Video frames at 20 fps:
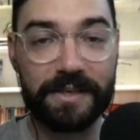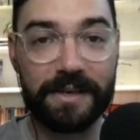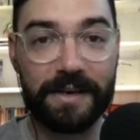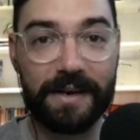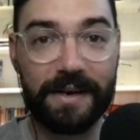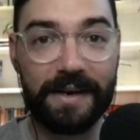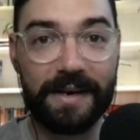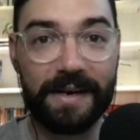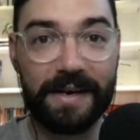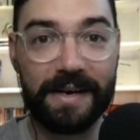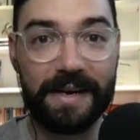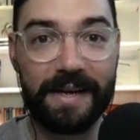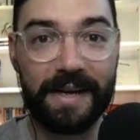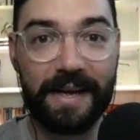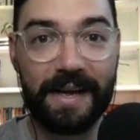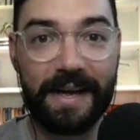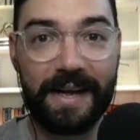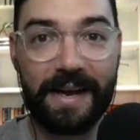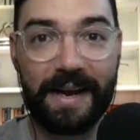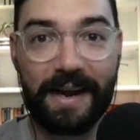uh,
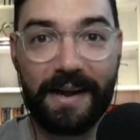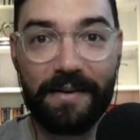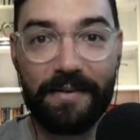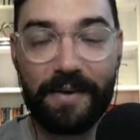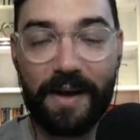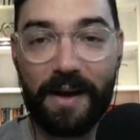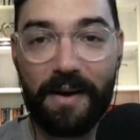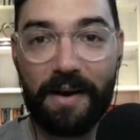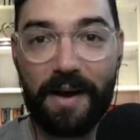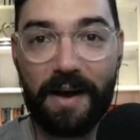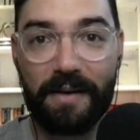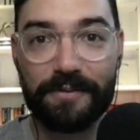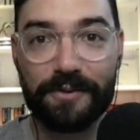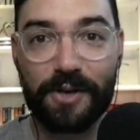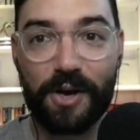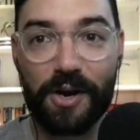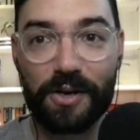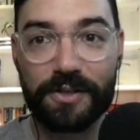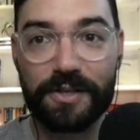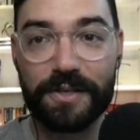and, and I've I've
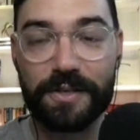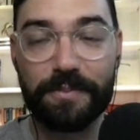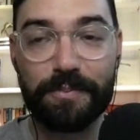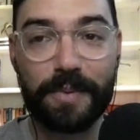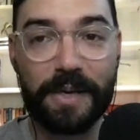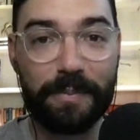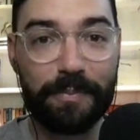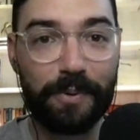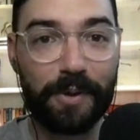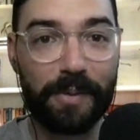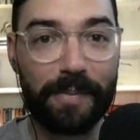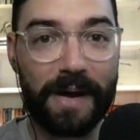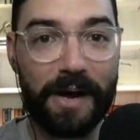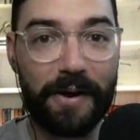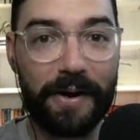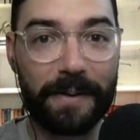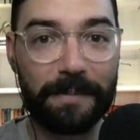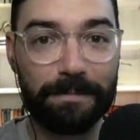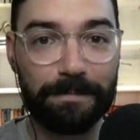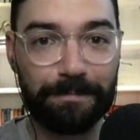talked to some people
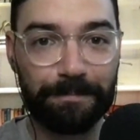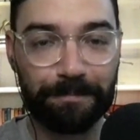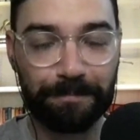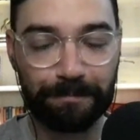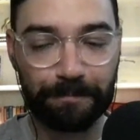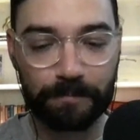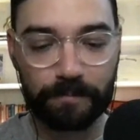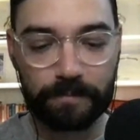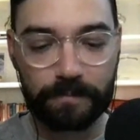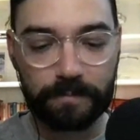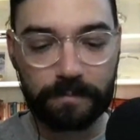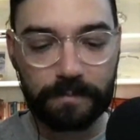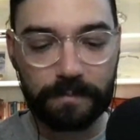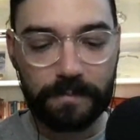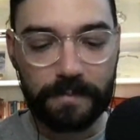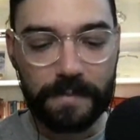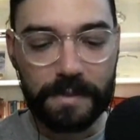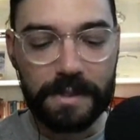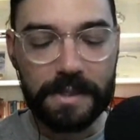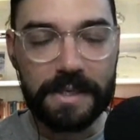about it,
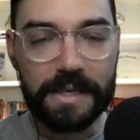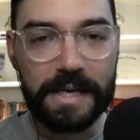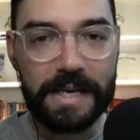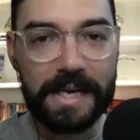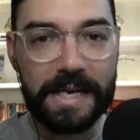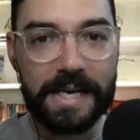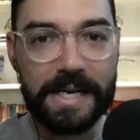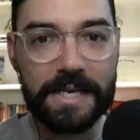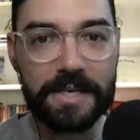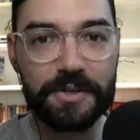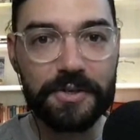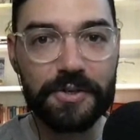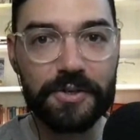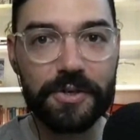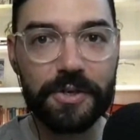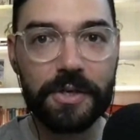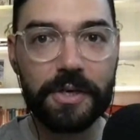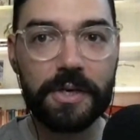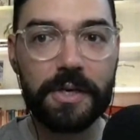is